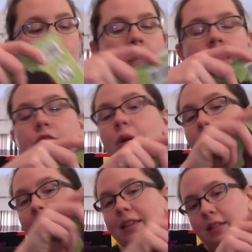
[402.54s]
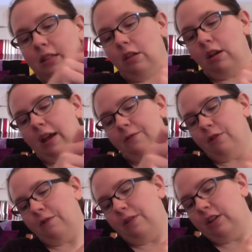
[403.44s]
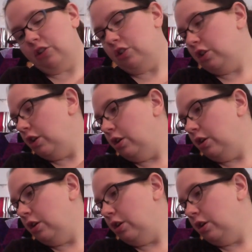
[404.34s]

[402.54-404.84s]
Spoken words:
So I'll cast this on after I finish